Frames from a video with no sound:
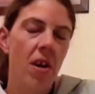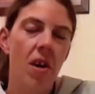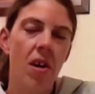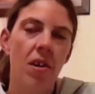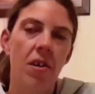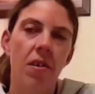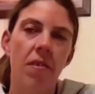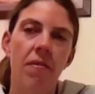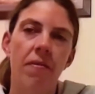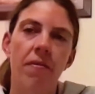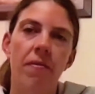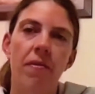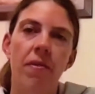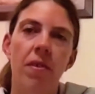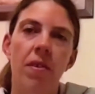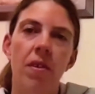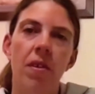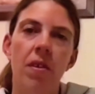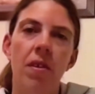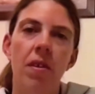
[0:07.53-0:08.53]
heard of
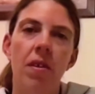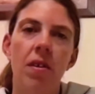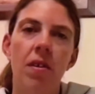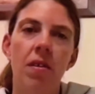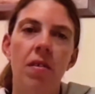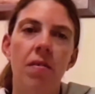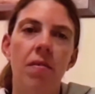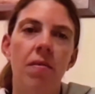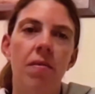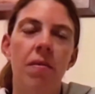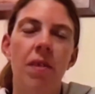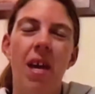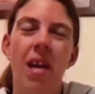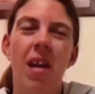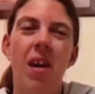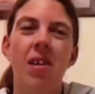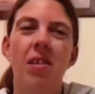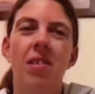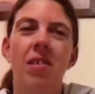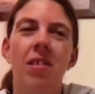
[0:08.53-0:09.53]
an
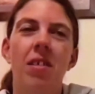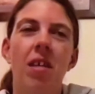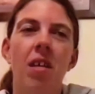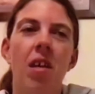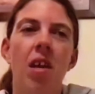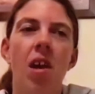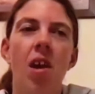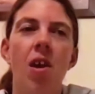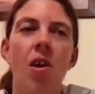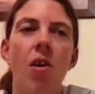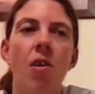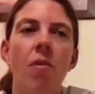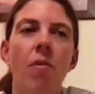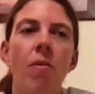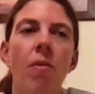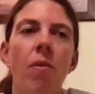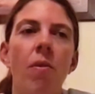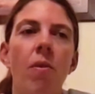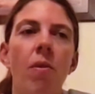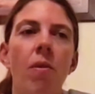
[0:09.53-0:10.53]
ICU
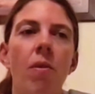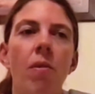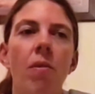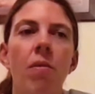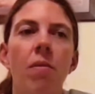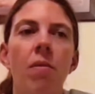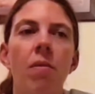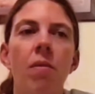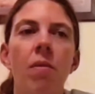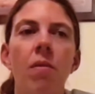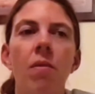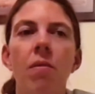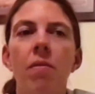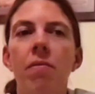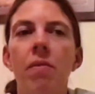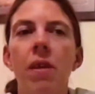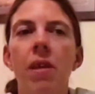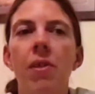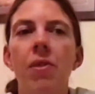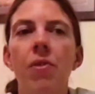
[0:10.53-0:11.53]
or
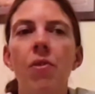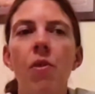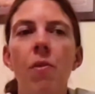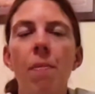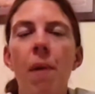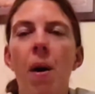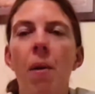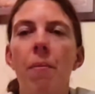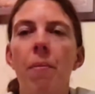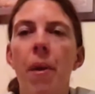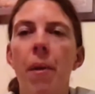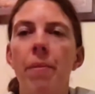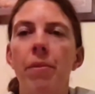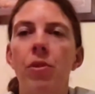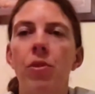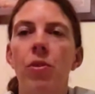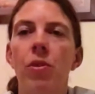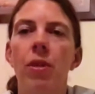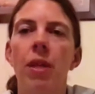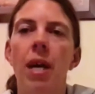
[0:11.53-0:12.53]
really thought about
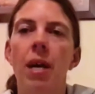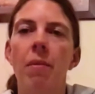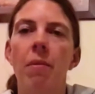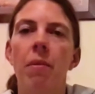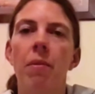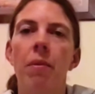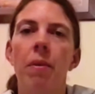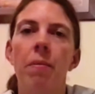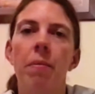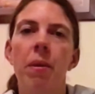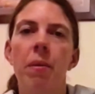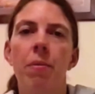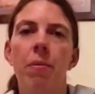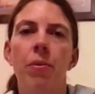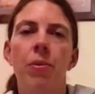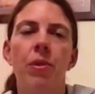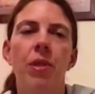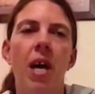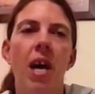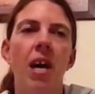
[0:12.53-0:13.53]
premature labour. When
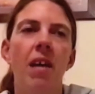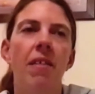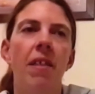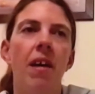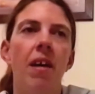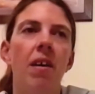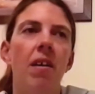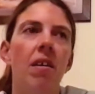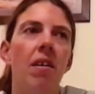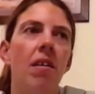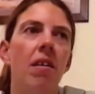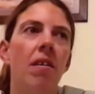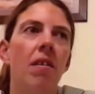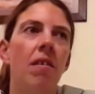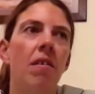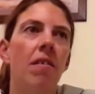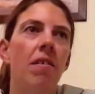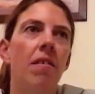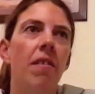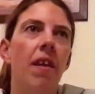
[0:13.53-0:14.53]
people say that
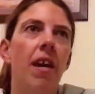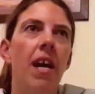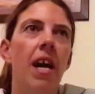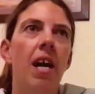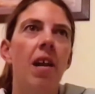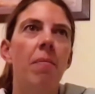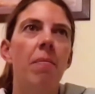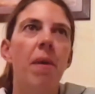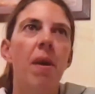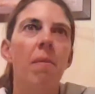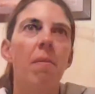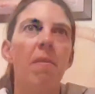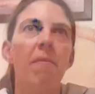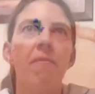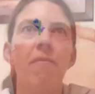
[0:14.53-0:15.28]
they had a baby